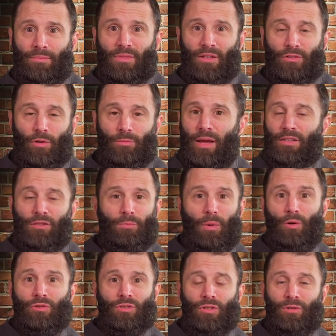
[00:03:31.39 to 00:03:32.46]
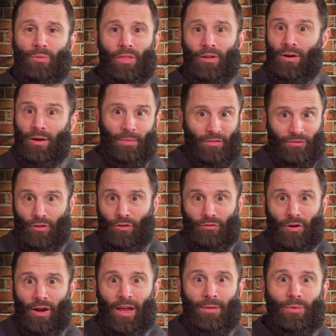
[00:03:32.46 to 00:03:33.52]
So my exposure, whether I'm on full
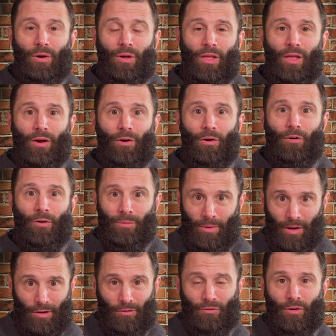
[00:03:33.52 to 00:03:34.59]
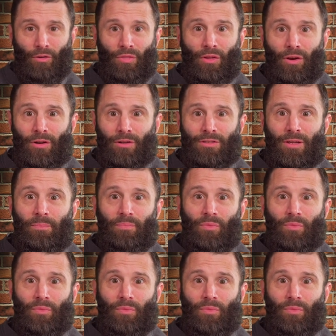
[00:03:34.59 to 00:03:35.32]
frame or Micro Four Thirds,